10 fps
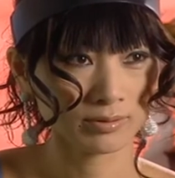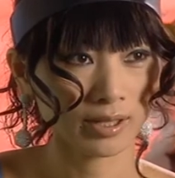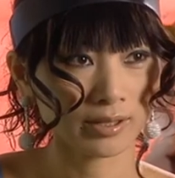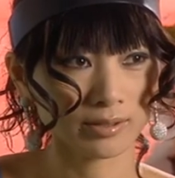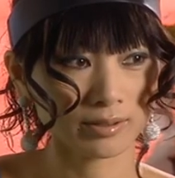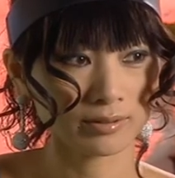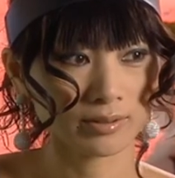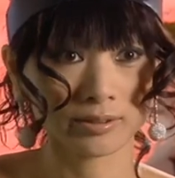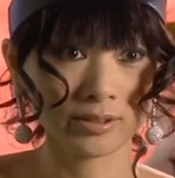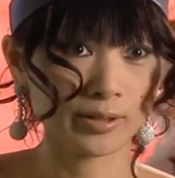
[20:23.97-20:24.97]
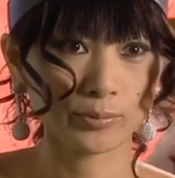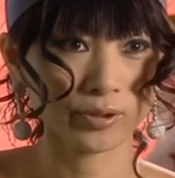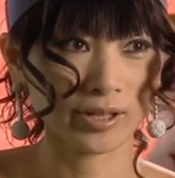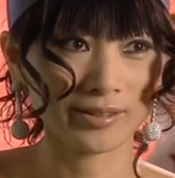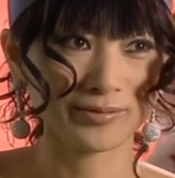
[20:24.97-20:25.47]
like a
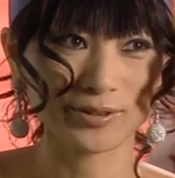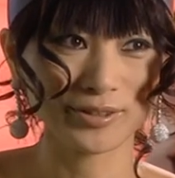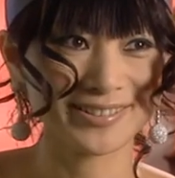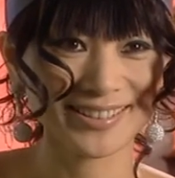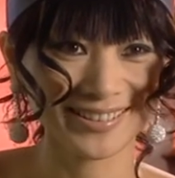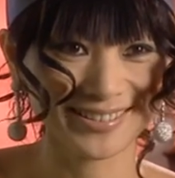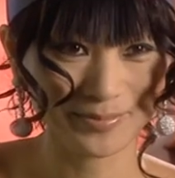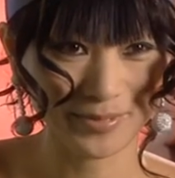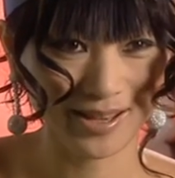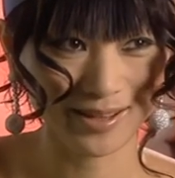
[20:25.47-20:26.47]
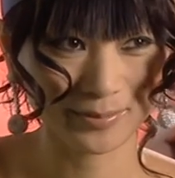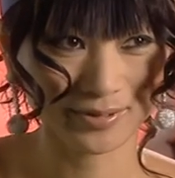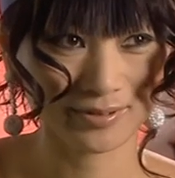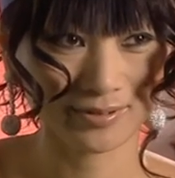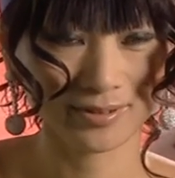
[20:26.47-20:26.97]
contemporary, kind of crazy
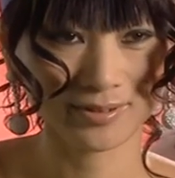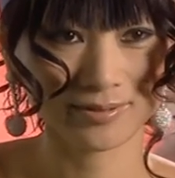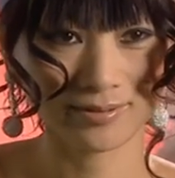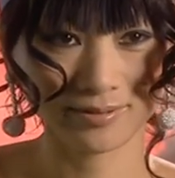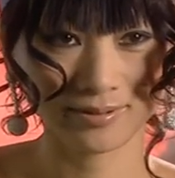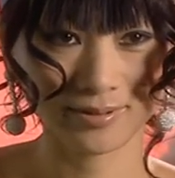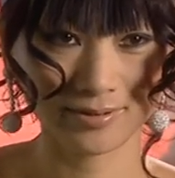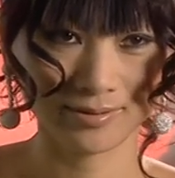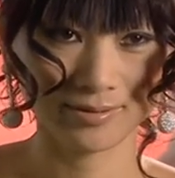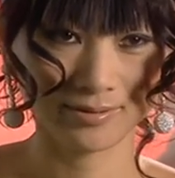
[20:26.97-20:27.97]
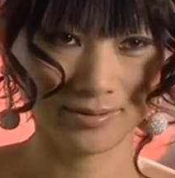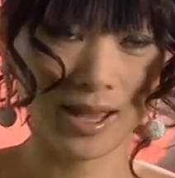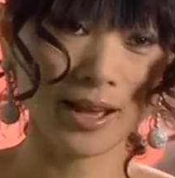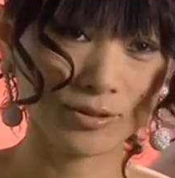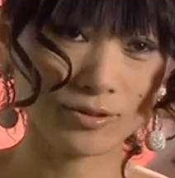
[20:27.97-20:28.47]
sometimes, this
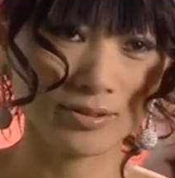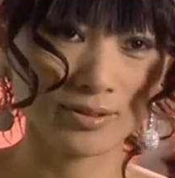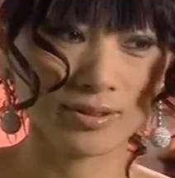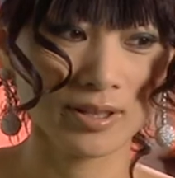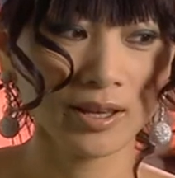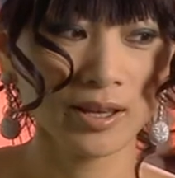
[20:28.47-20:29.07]
actress.